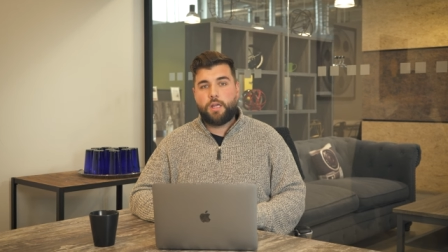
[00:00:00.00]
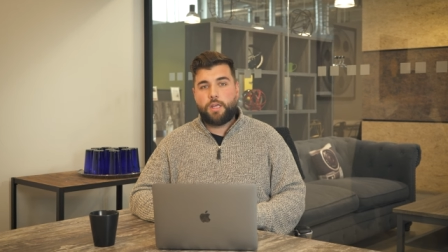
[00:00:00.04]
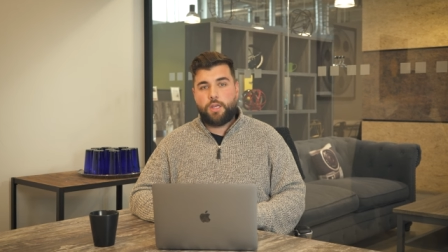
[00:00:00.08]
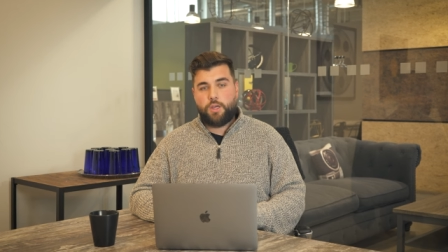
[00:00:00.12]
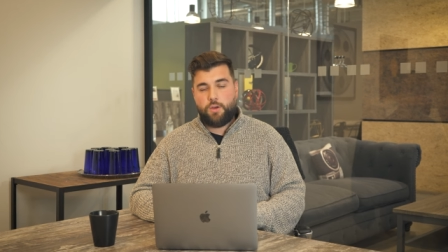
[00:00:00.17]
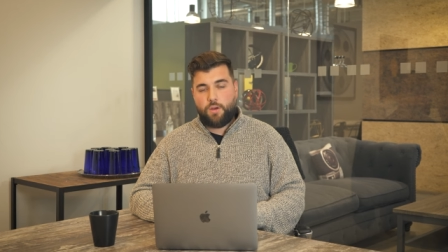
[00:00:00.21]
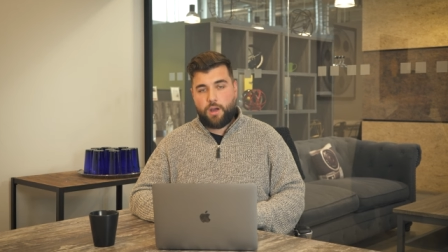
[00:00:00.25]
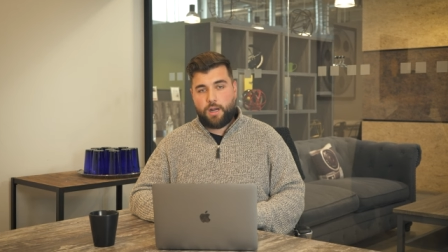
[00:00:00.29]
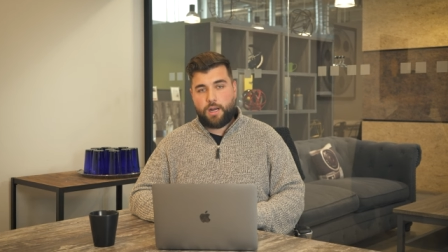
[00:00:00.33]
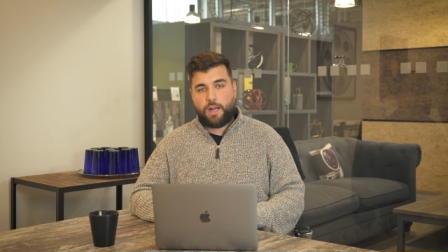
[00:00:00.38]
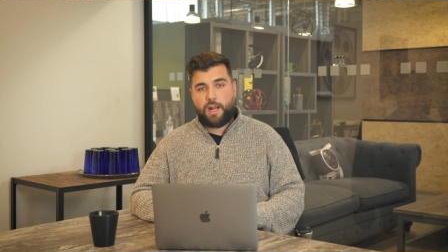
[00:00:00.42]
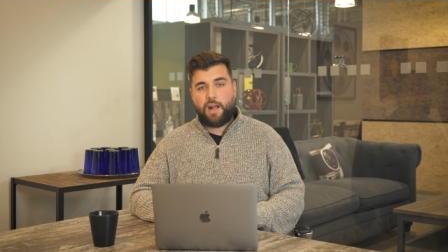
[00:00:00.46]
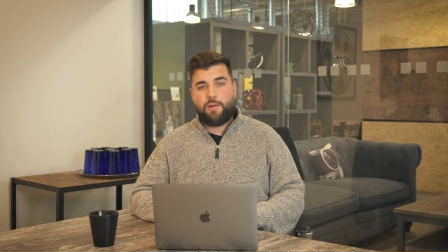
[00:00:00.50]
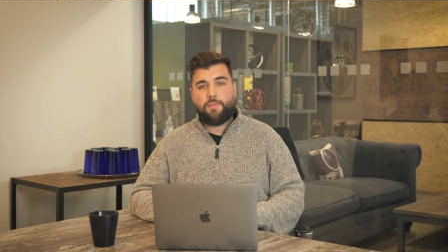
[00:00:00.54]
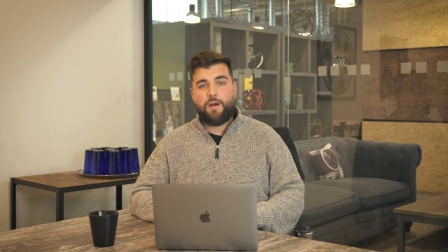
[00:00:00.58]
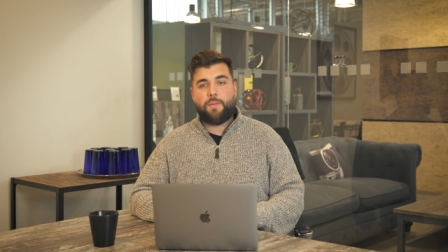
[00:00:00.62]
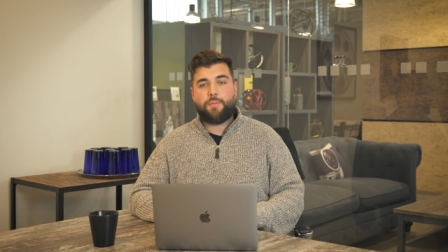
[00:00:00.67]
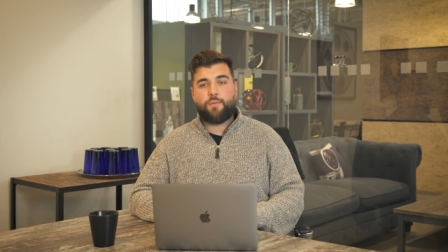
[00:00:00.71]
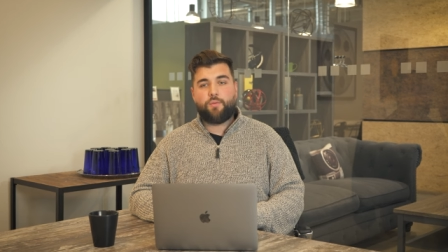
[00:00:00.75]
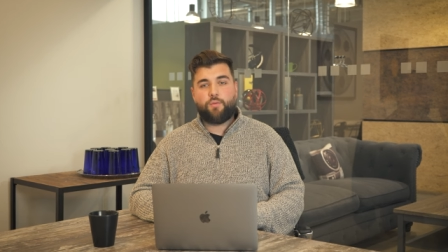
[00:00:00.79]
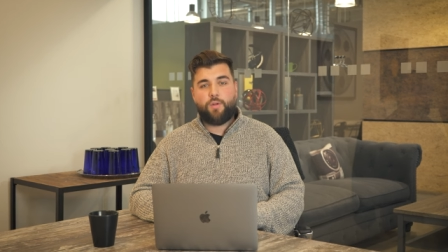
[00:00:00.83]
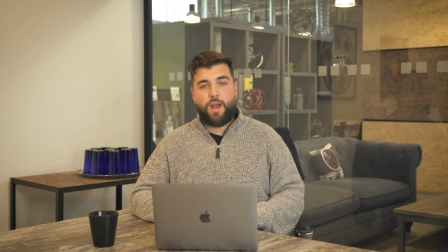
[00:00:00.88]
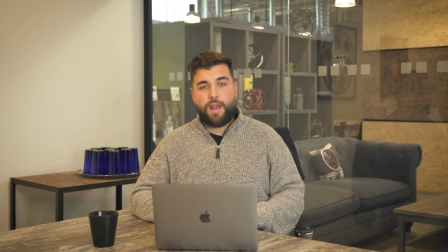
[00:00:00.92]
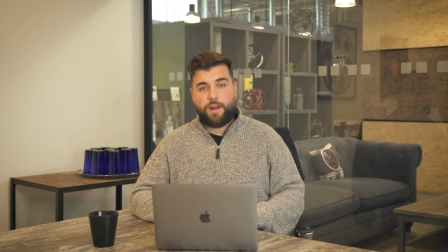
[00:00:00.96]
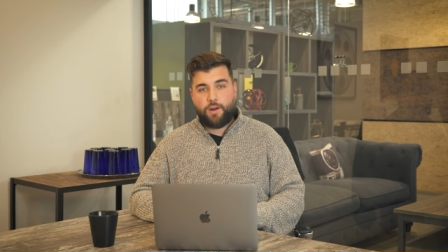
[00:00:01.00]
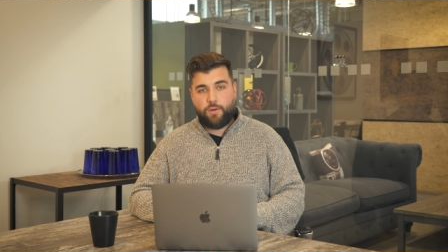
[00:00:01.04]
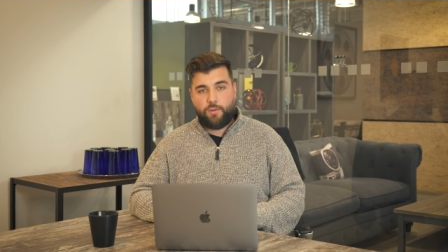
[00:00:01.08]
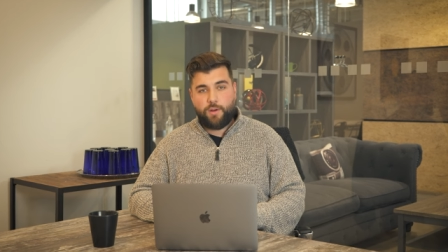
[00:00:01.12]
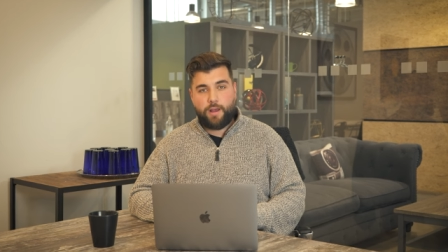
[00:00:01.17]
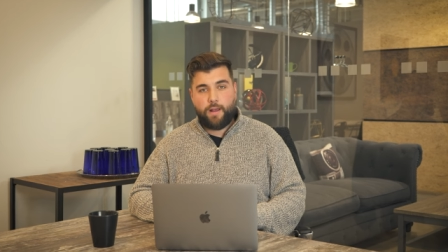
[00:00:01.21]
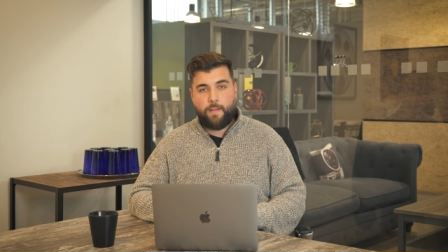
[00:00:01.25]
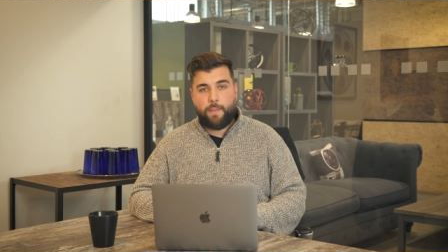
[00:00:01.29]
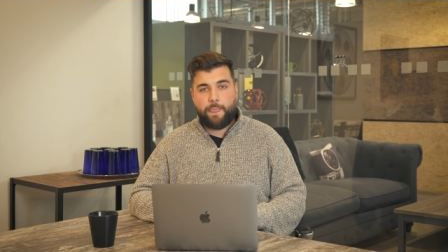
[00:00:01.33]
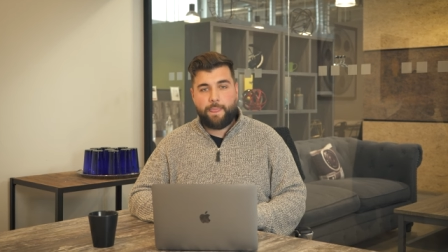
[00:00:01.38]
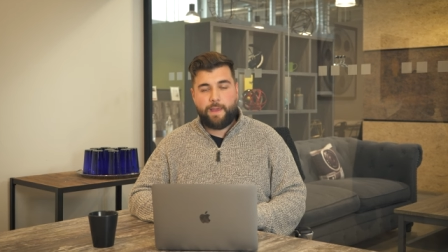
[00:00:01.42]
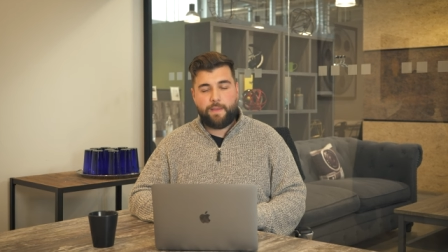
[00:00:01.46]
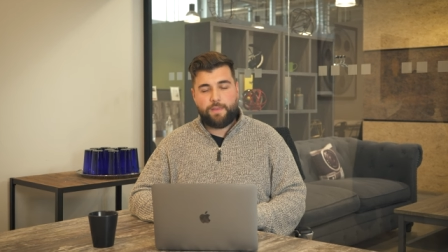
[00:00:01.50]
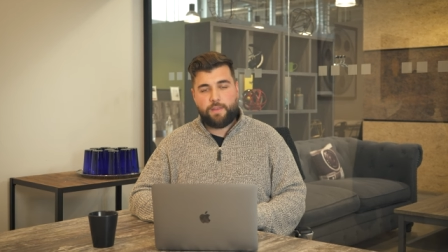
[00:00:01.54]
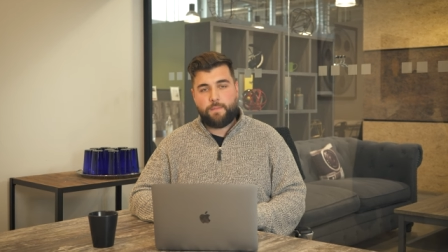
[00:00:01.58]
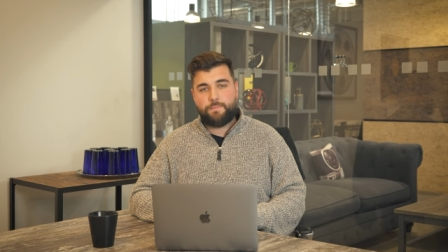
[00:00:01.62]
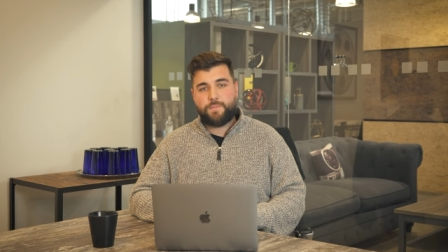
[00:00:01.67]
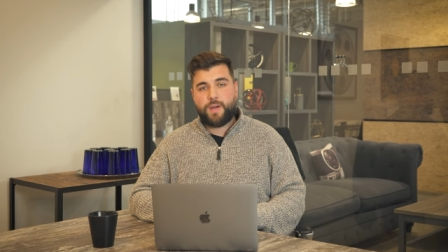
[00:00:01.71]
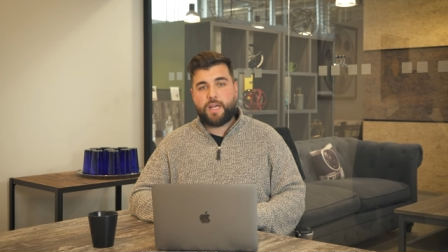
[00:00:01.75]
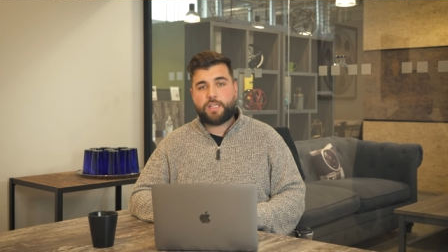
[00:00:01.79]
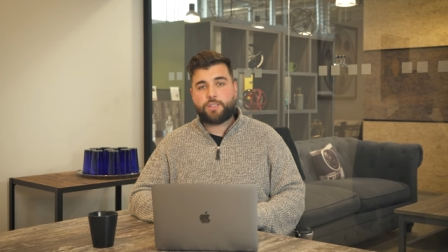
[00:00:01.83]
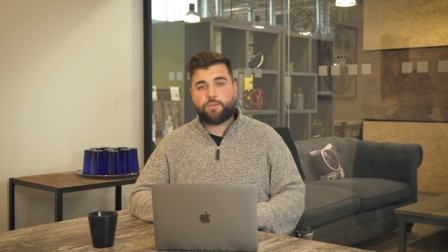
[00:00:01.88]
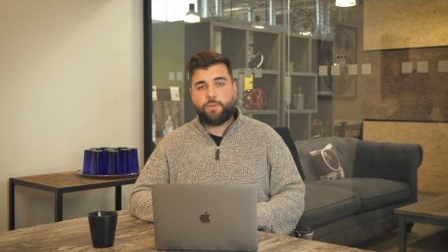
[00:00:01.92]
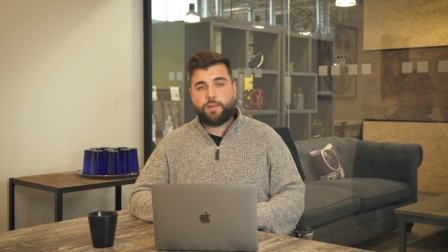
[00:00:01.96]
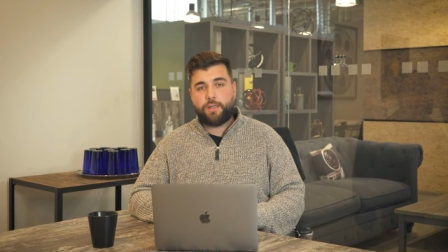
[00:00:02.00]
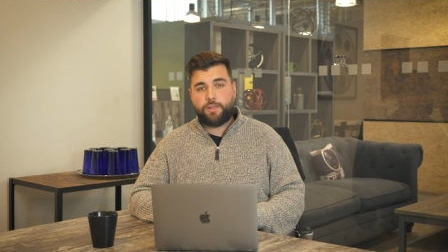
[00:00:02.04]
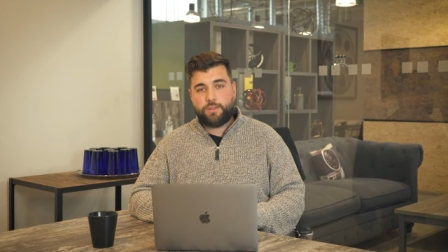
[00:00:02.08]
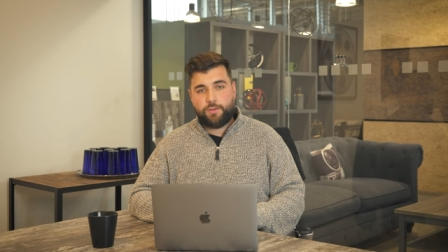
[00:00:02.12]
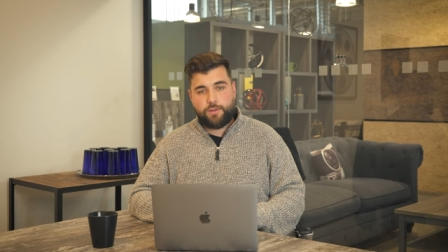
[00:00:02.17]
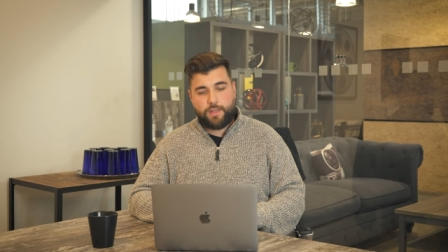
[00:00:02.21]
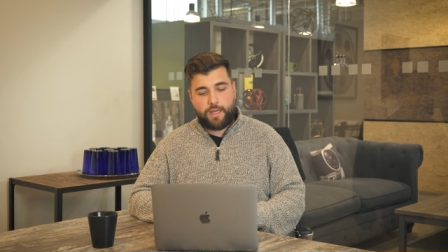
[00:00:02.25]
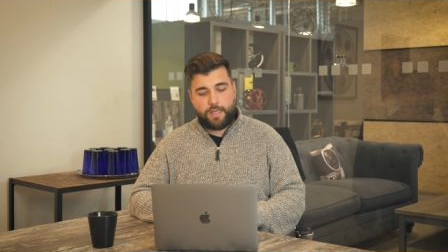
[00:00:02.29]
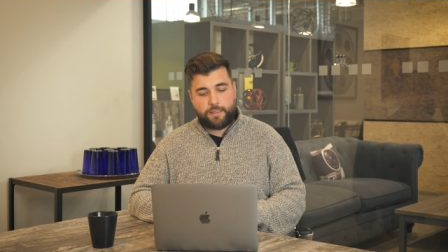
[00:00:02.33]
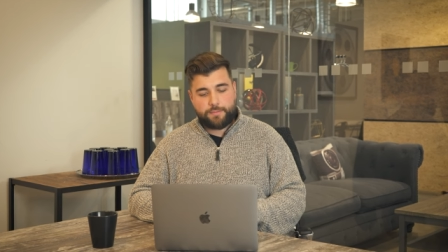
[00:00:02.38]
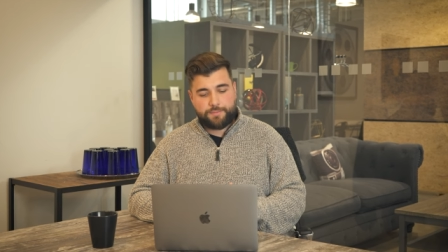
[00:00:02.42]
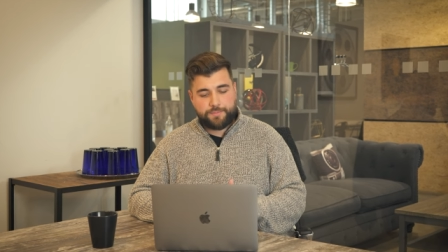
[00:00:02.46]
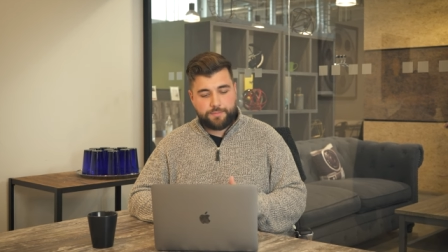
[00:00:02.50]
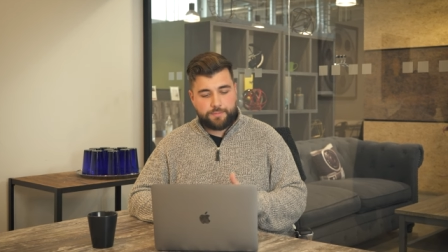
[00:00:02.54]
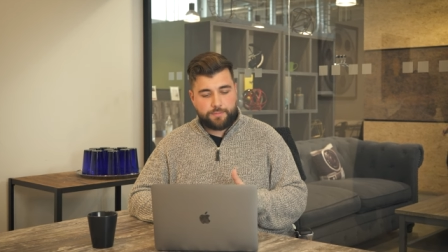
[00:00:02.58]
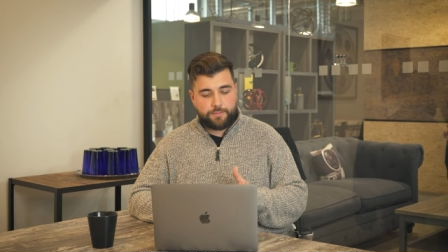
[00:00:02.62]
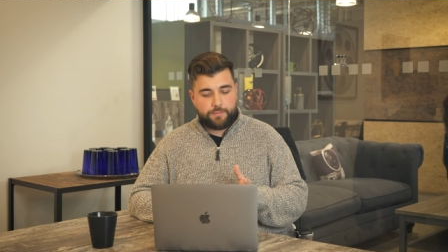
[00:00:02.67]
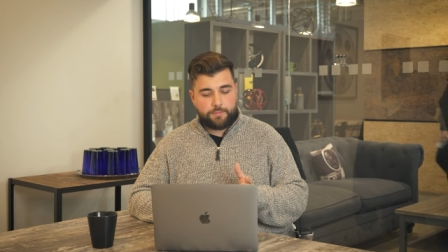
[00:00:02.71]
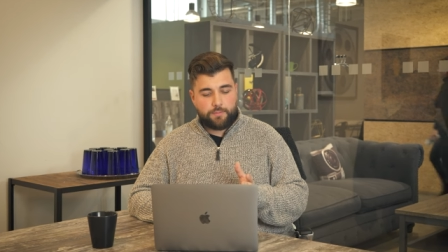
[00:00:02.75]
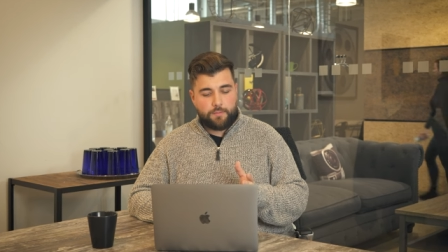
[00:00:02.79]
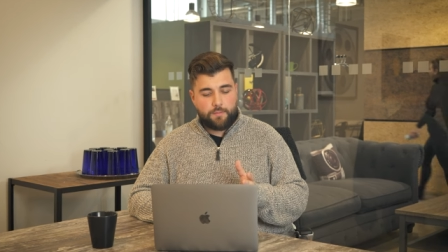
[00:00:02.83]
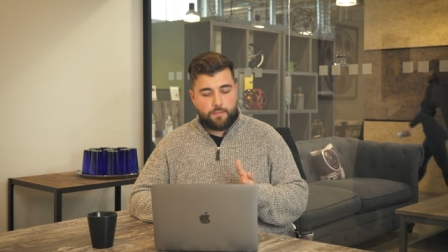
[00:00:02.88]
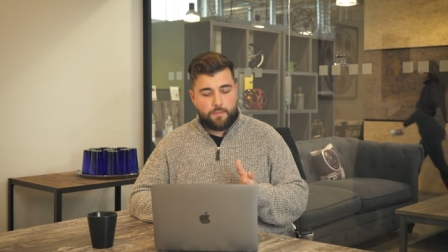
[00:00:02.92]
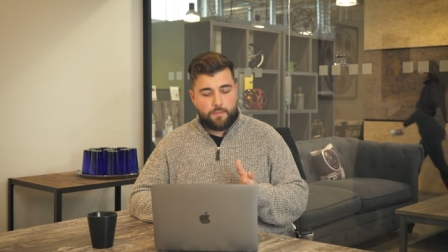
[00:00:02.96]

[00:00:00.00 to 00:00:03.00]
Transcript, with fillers: You got to come up right away. And the best way to do that,